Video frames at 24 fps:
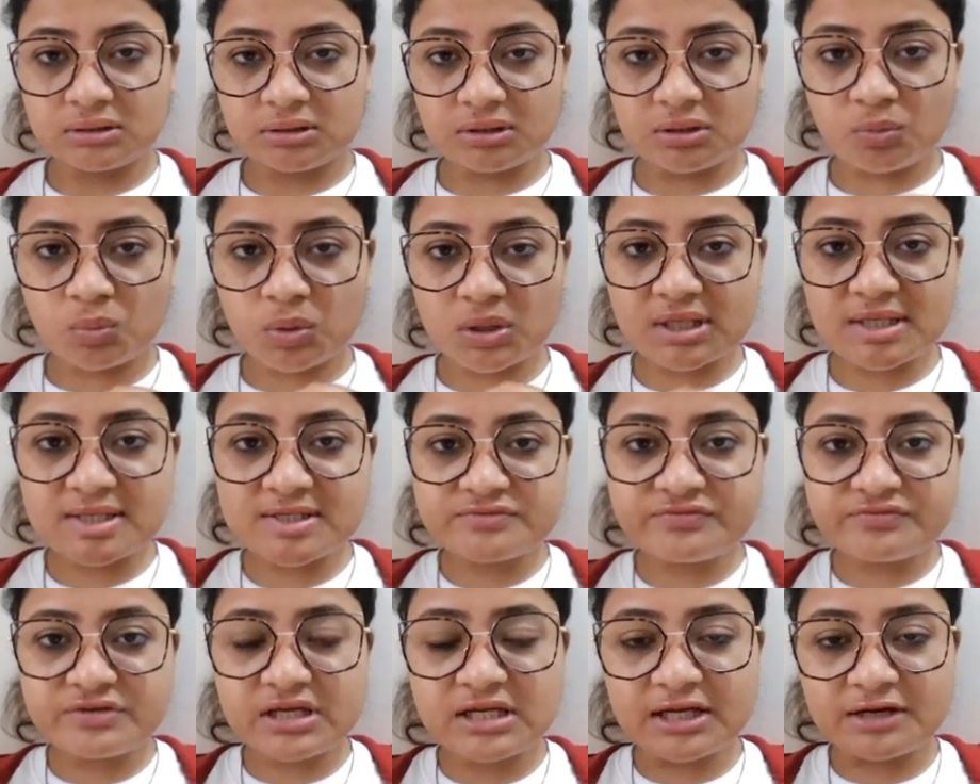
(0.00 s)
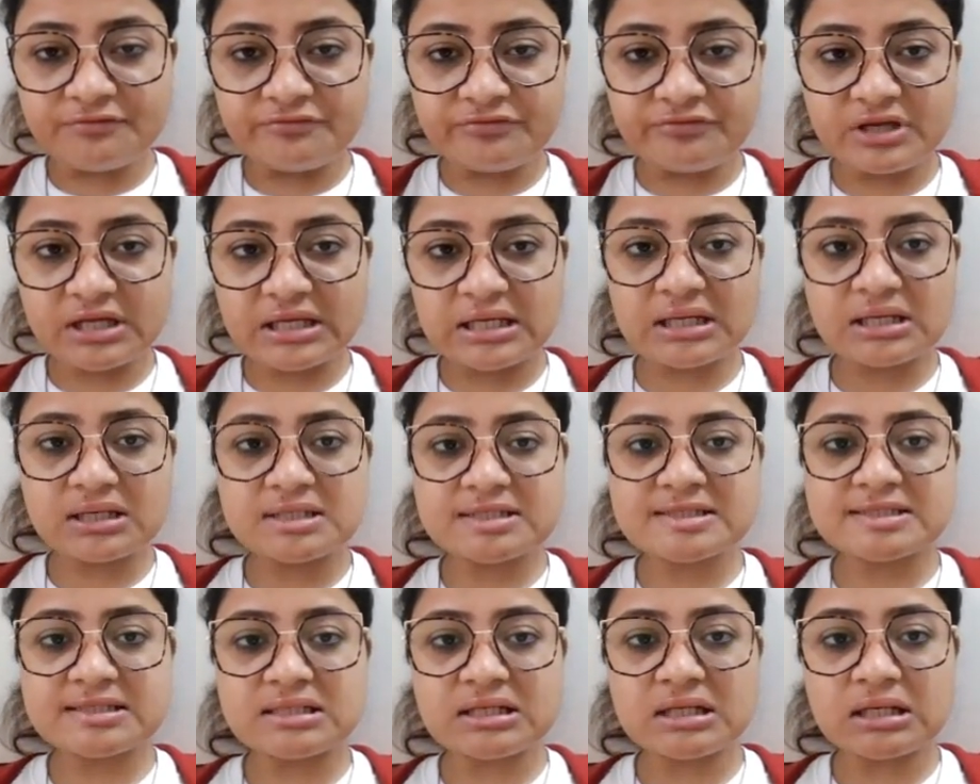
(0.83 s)
Now what is virion? Virion
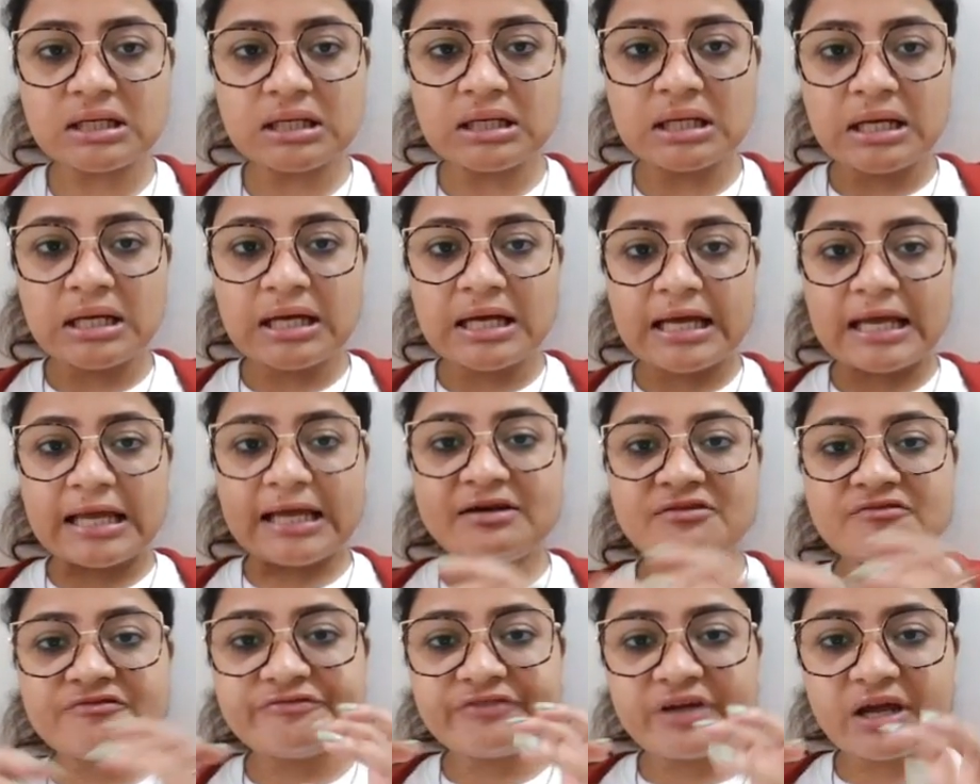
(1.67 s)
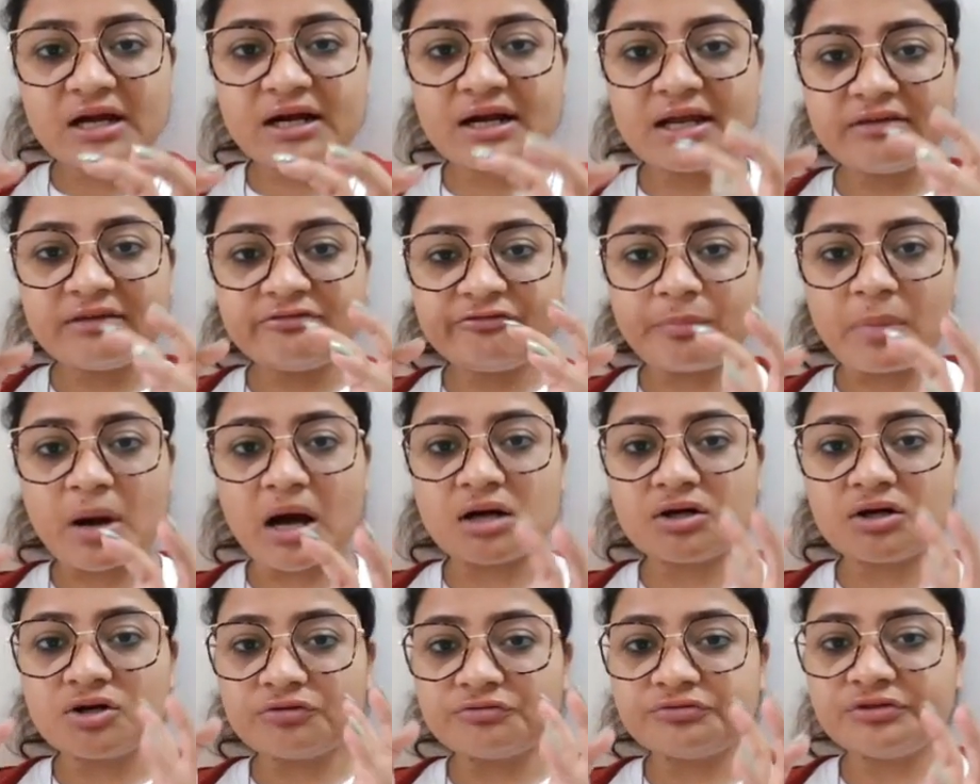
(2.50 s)
is the infective
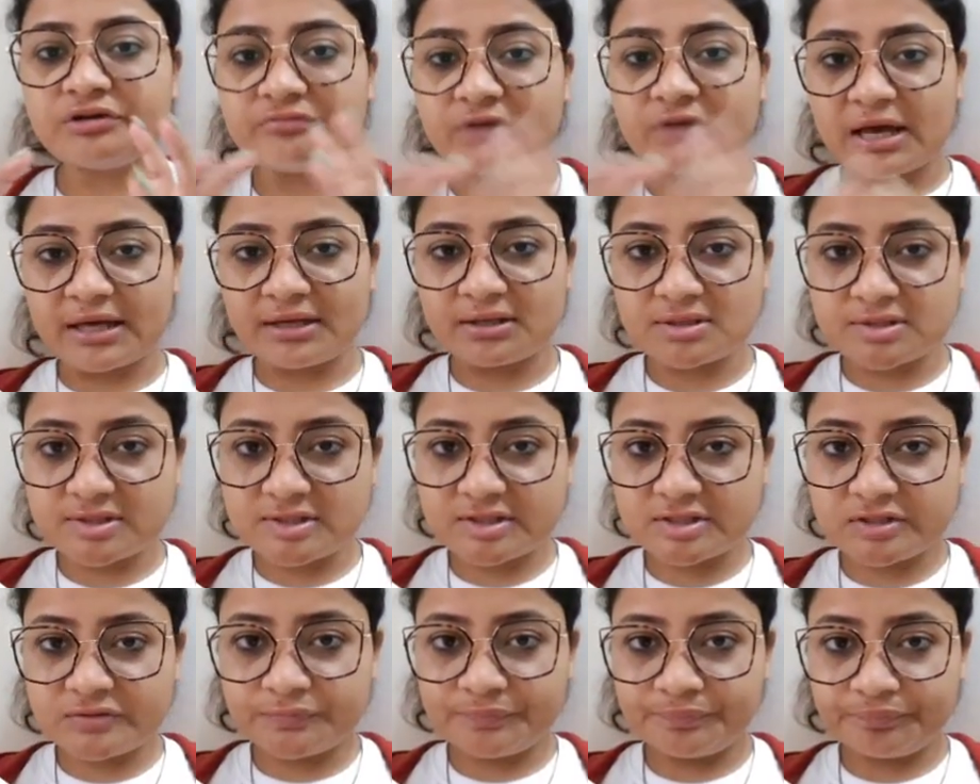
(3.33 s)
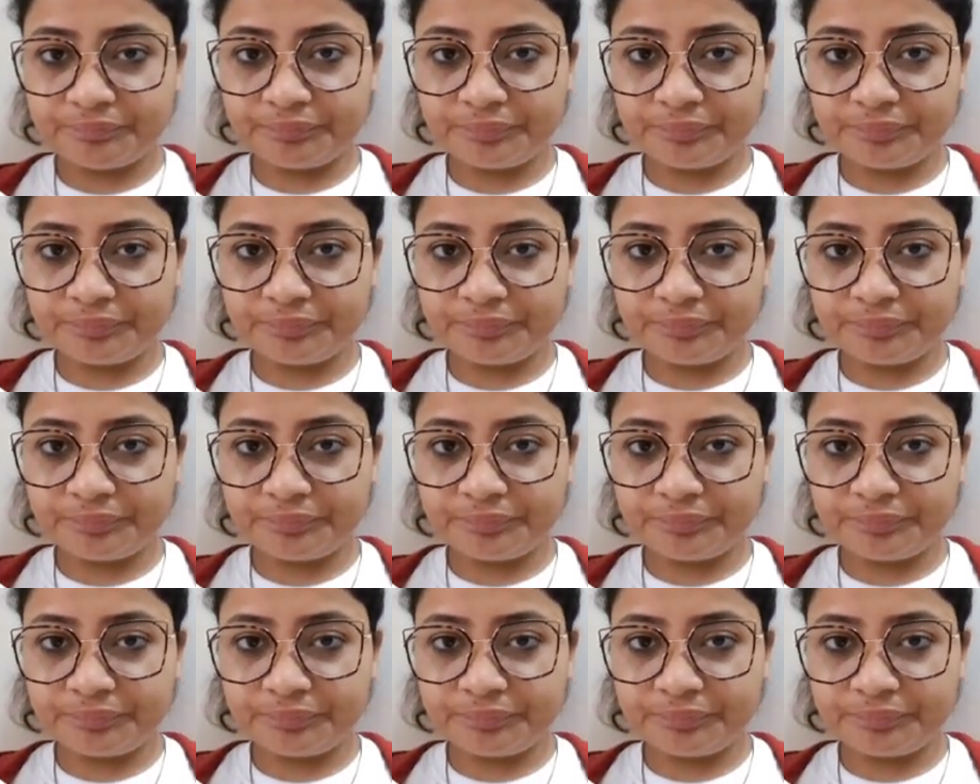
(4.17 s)
part of the virus.